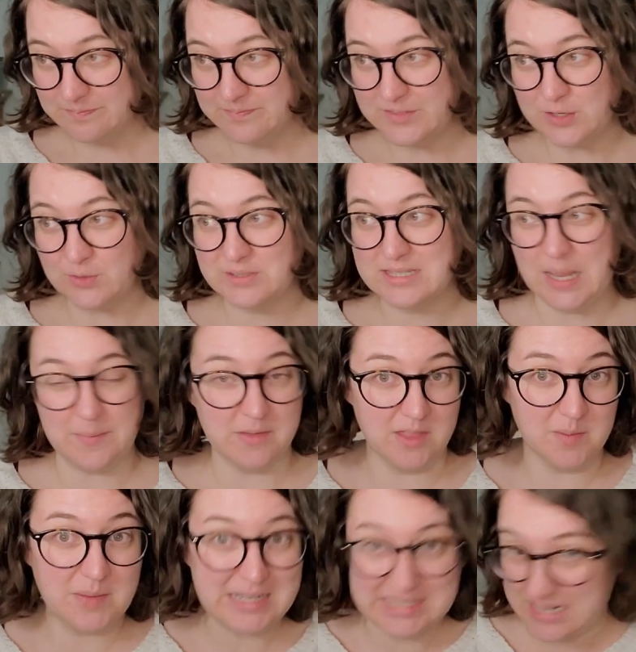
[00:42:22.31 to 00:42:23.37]
So some of
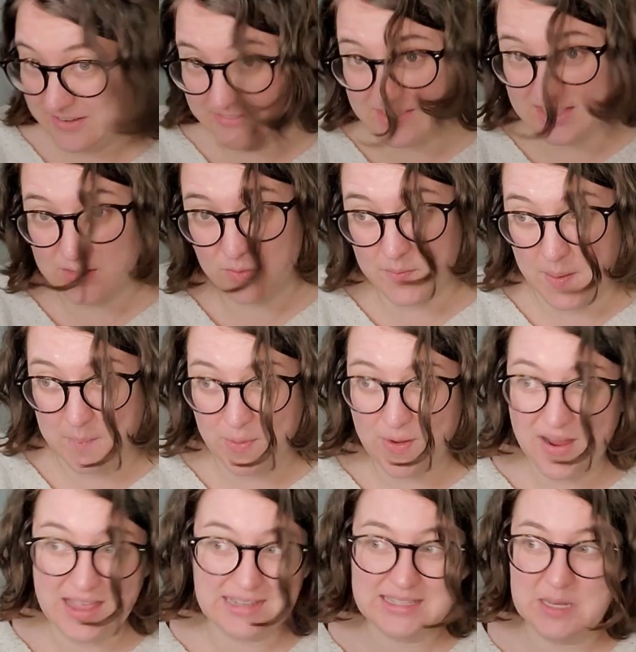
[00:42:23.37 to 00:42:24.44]
them I definitely remember
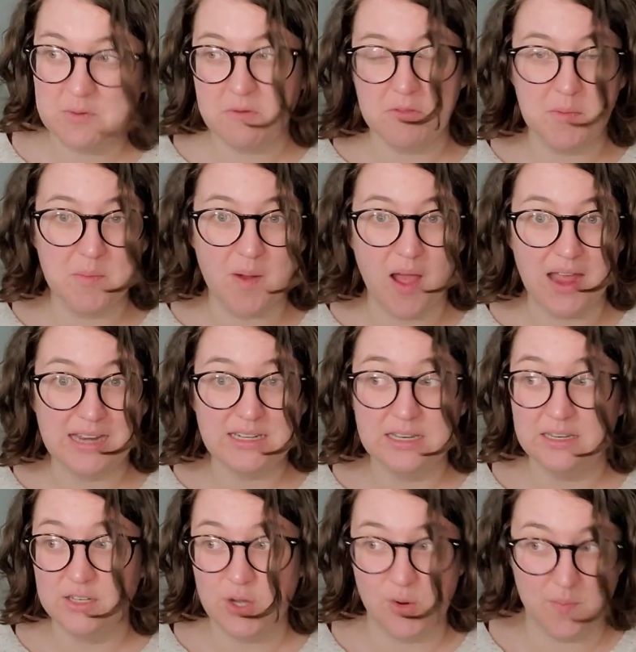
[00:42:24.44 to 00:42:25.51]
and some of them I
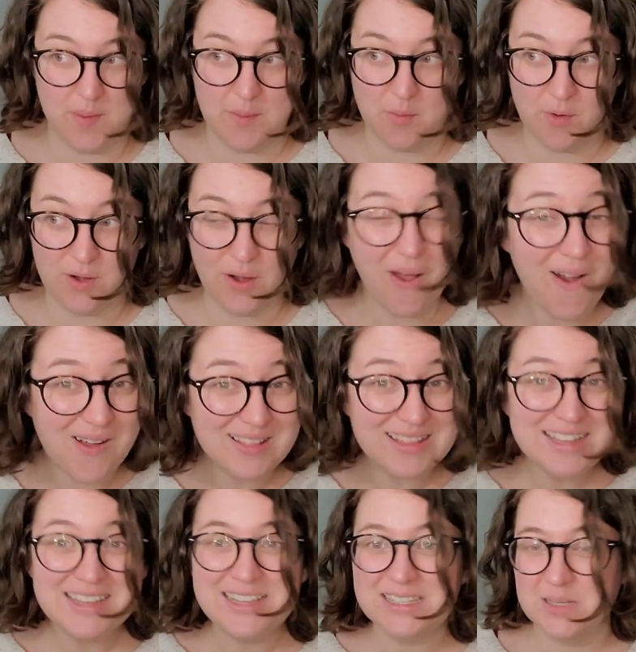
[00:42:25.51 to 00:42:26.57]
don't remember at all.
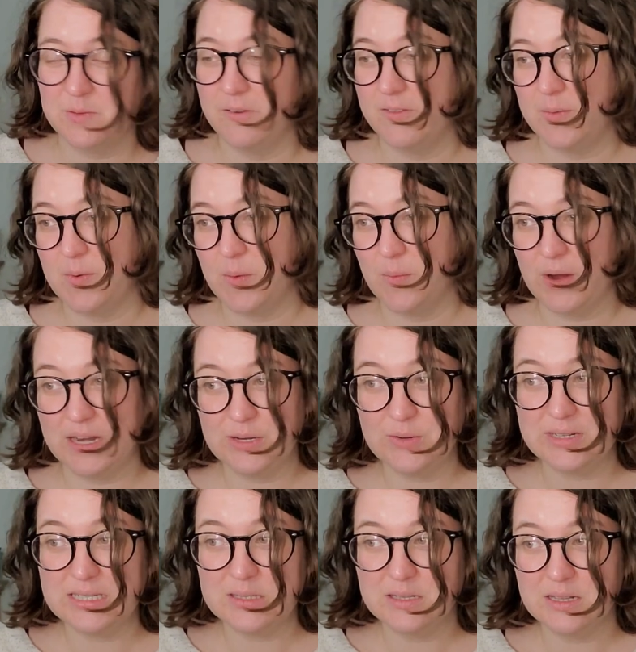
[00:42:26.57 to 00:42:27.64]
Some of them are brand
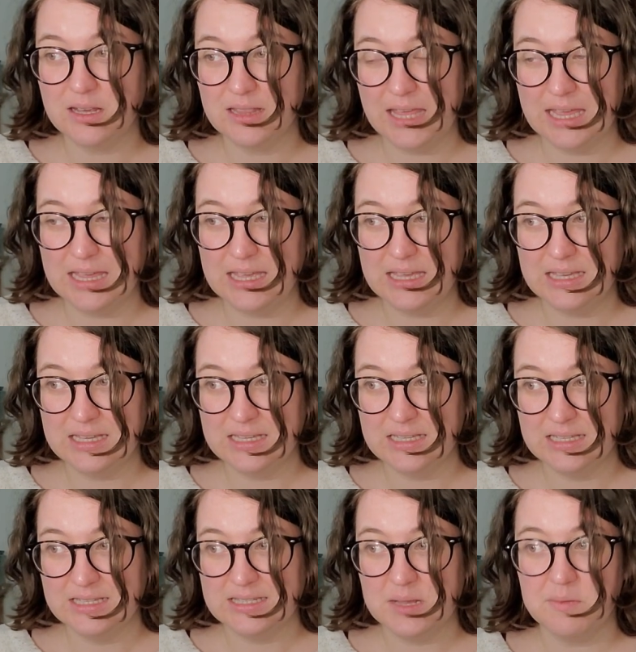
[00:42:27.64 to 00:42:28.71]
new like
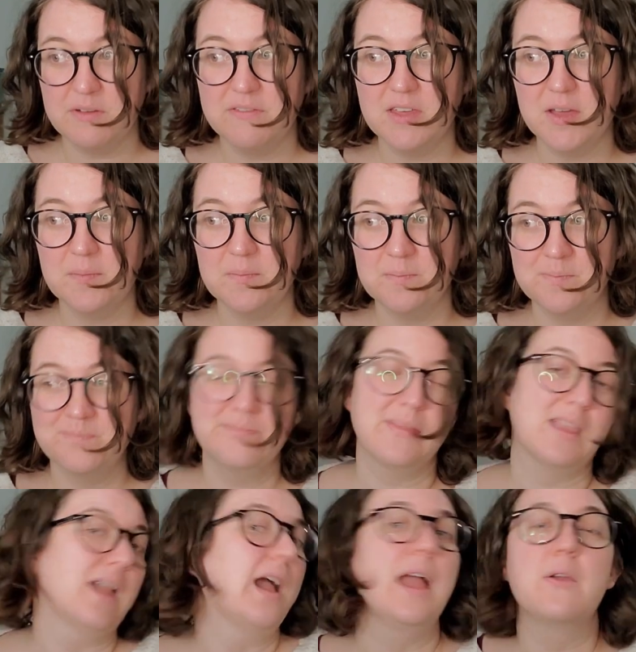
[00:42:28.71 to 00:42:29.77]
some of them
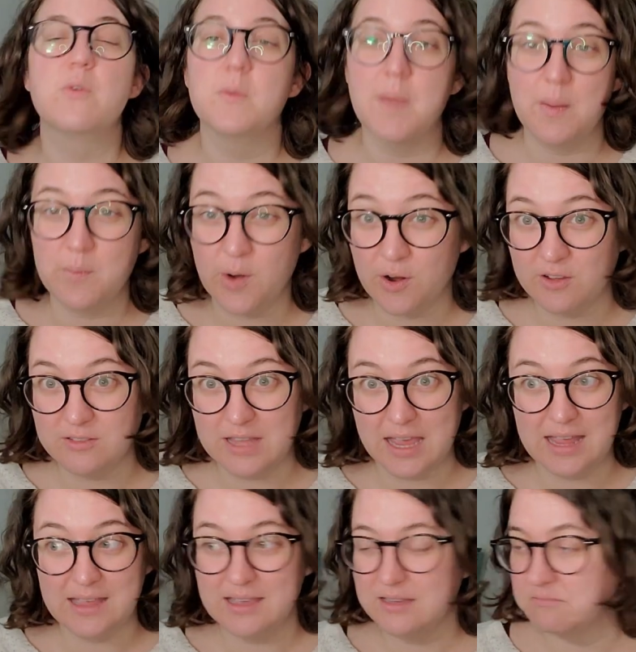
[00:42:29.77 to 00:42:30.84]
I remember
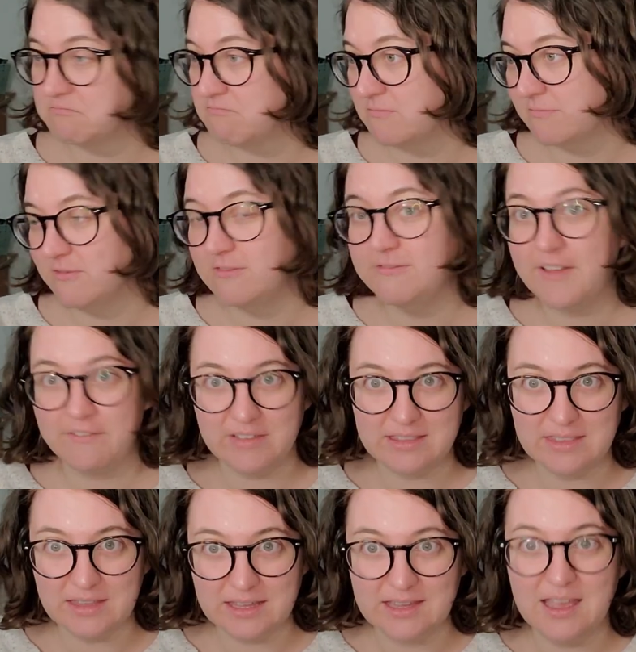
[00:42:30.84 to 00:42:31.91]
like
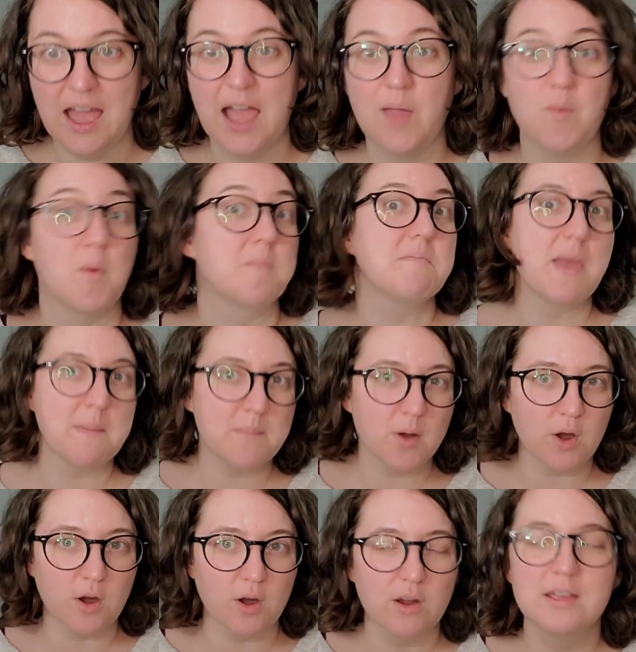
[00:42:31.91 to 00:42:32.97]
vividly. I
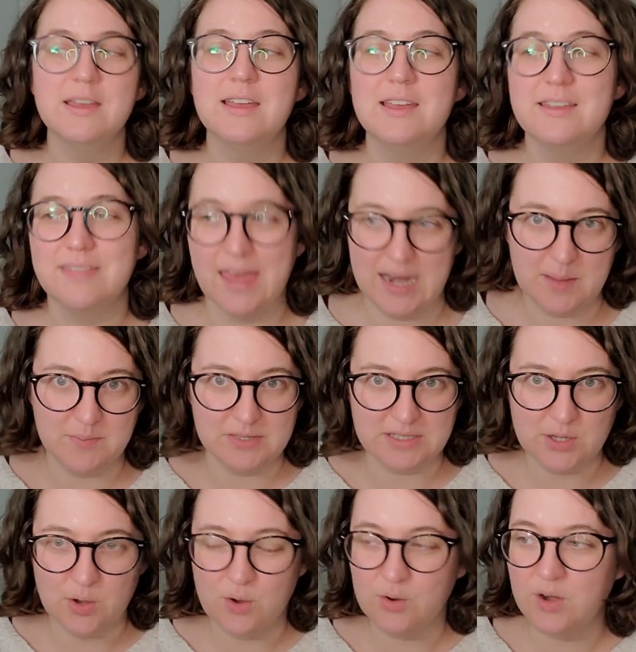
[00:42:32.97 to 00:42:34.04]
remember that
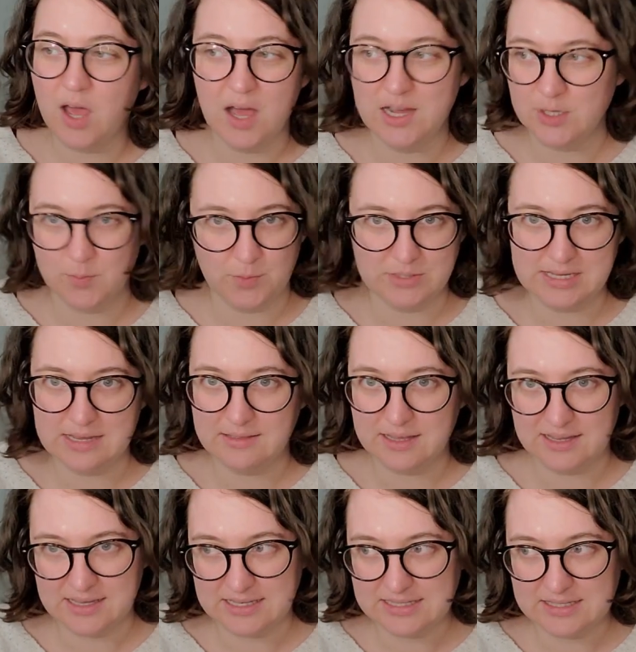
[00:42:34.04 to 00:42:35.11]
episode 100%.
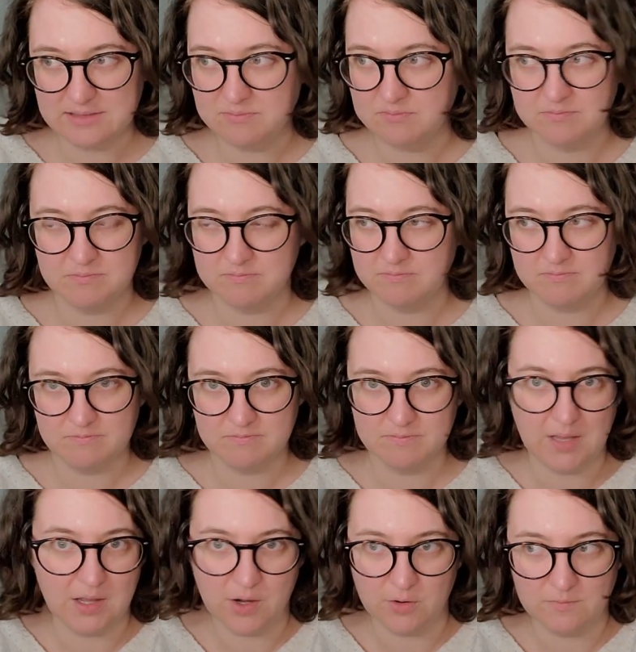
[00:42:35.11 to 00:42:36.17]
Like it's,
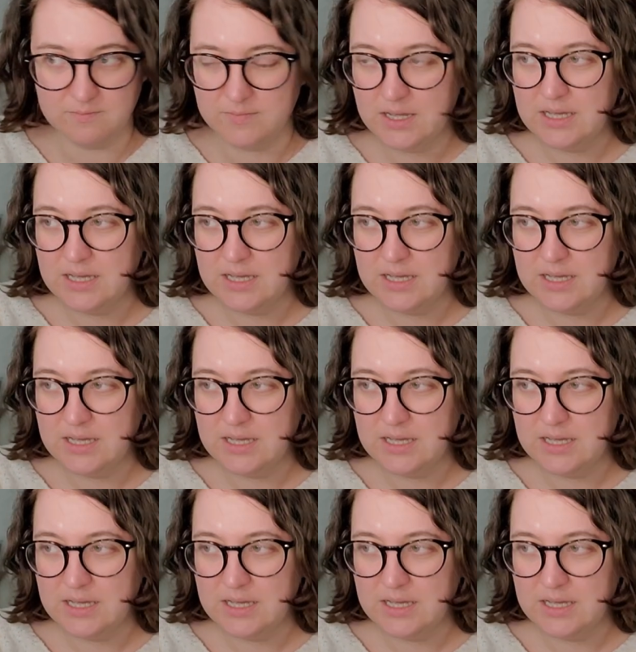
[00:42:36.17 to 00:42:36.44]
you know,